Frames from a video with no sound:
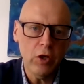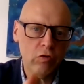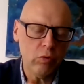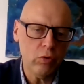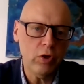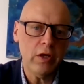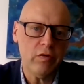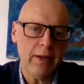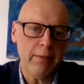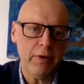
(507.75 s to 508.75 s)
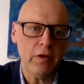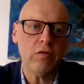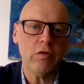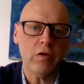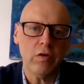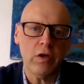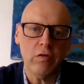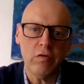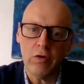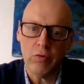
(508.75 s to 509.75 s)
So a good example of this
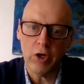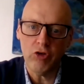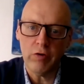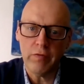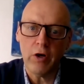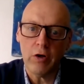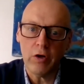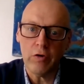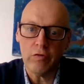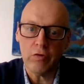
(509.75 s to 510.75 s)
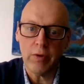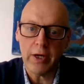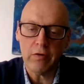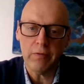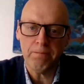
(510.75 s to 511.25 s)
is the creation of Argos Direct.